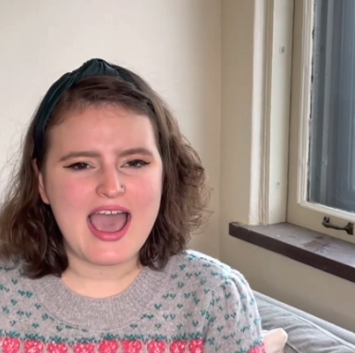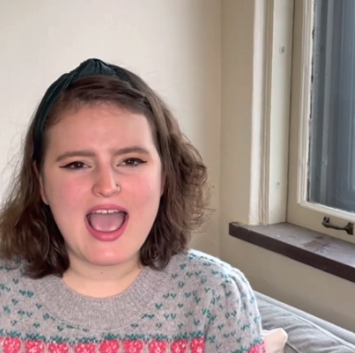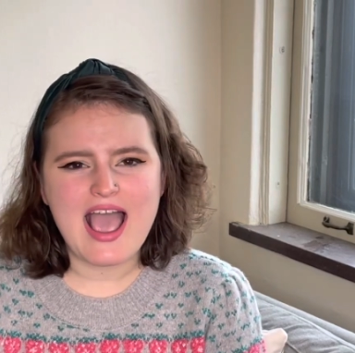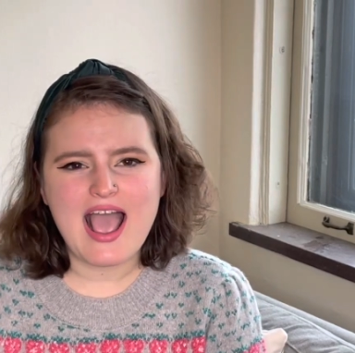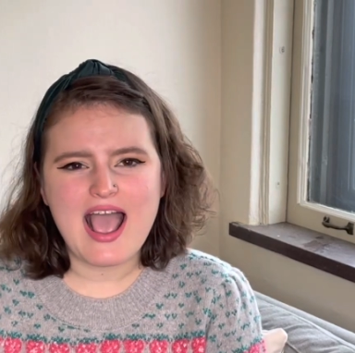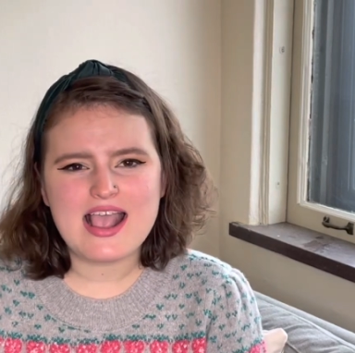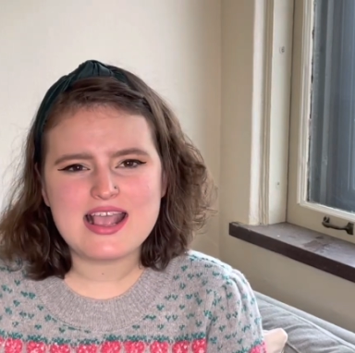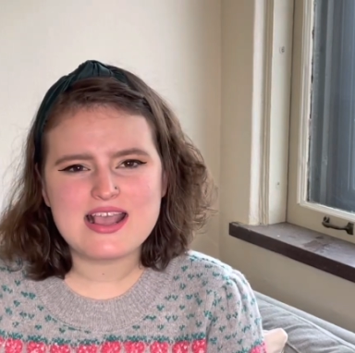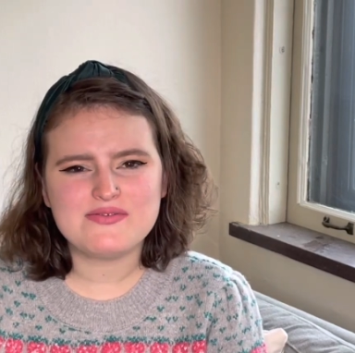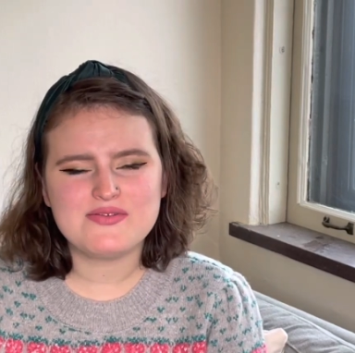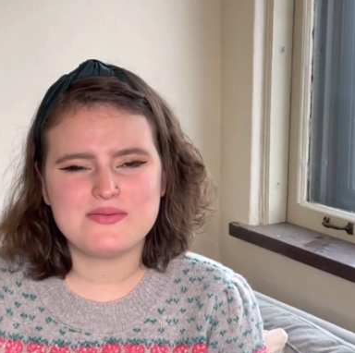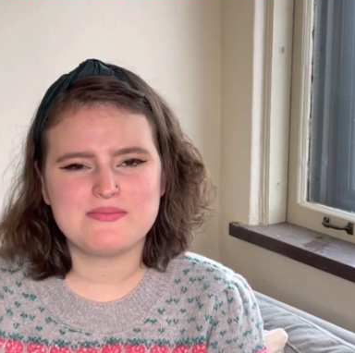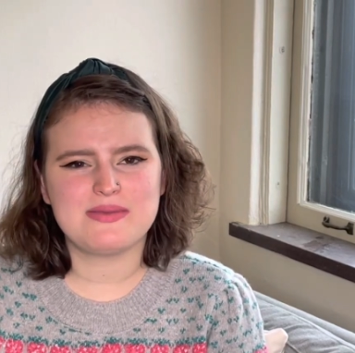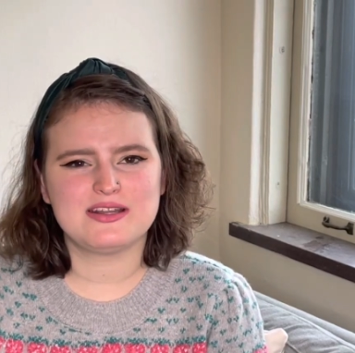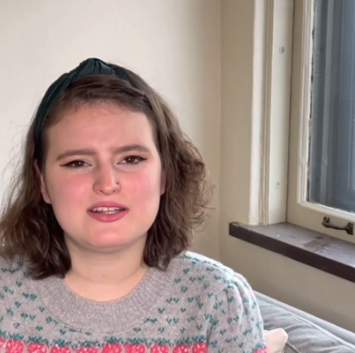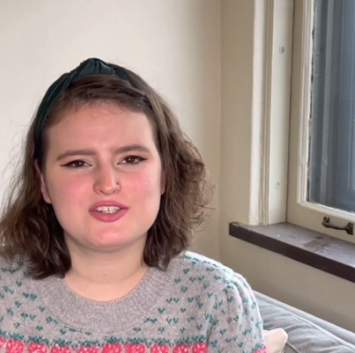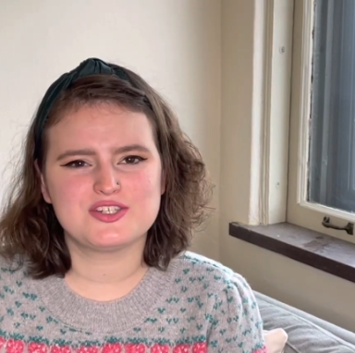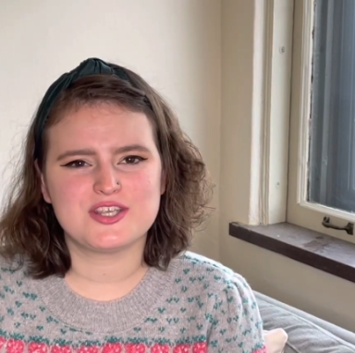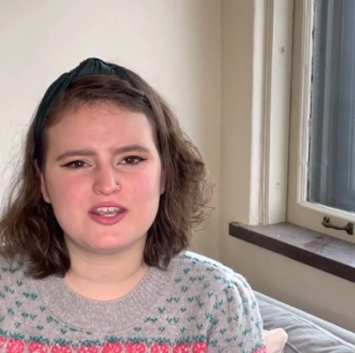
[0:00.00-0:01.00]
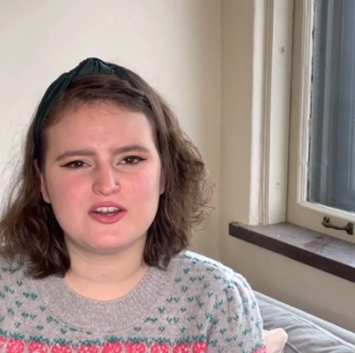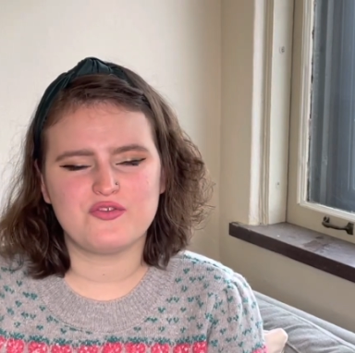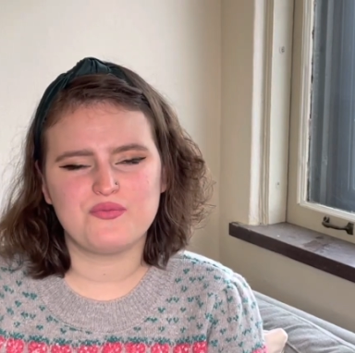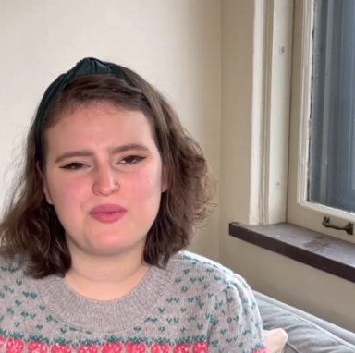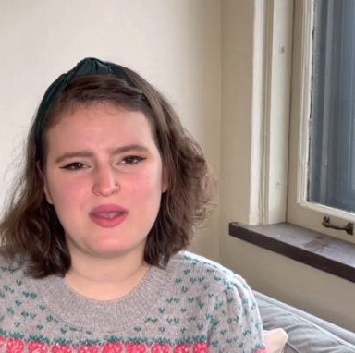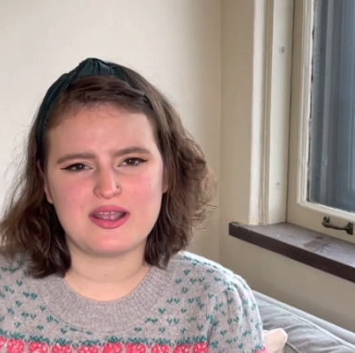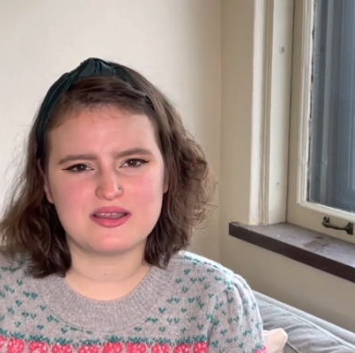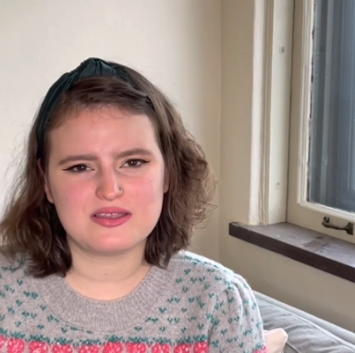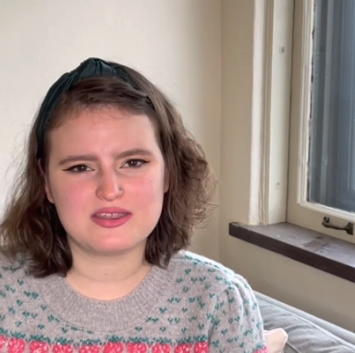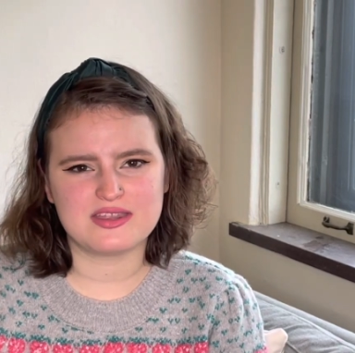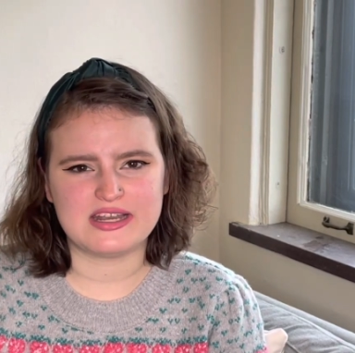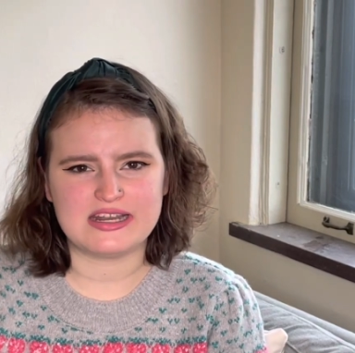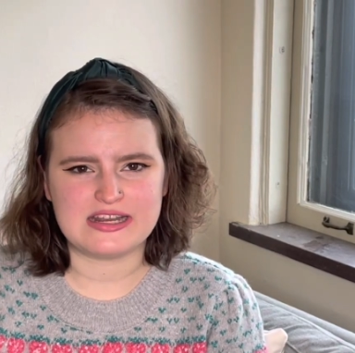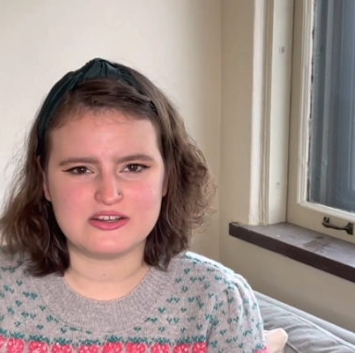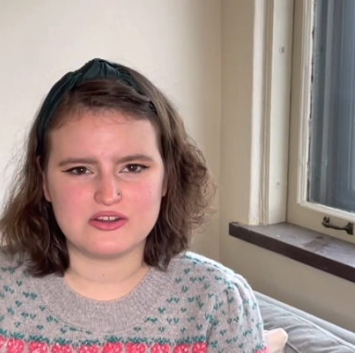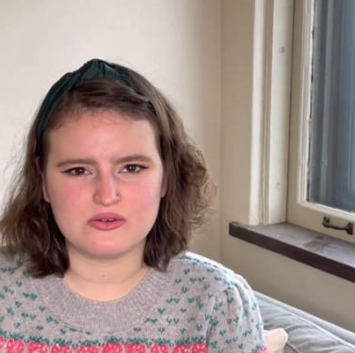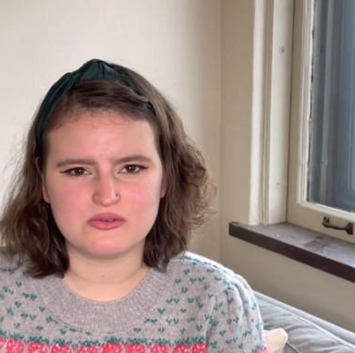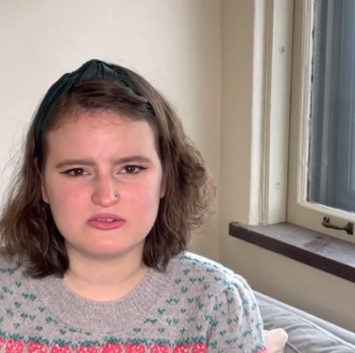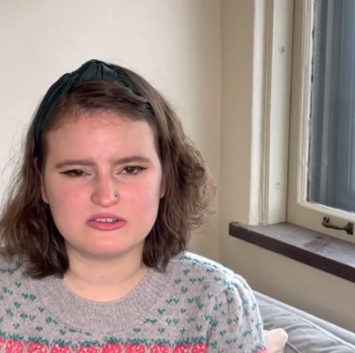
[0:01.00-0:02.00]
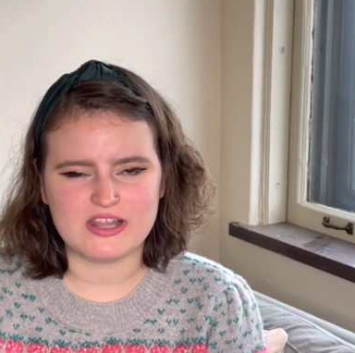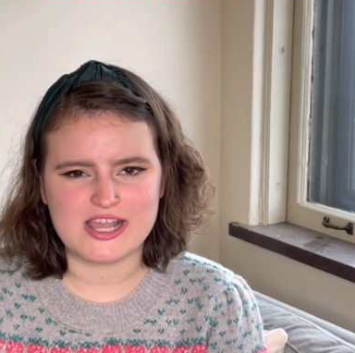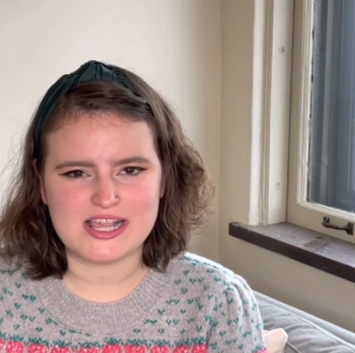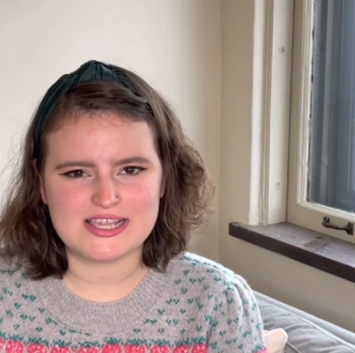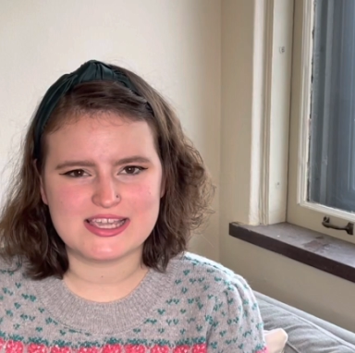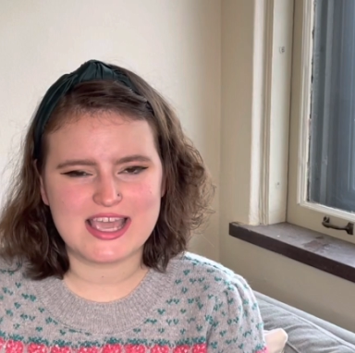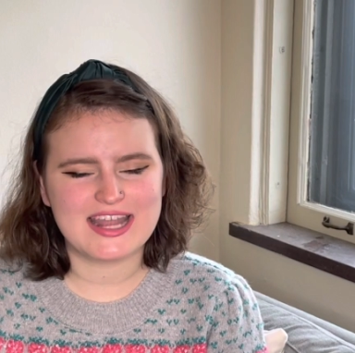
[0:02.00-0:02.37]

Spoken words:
I haven't met a shade of pink that I don't like.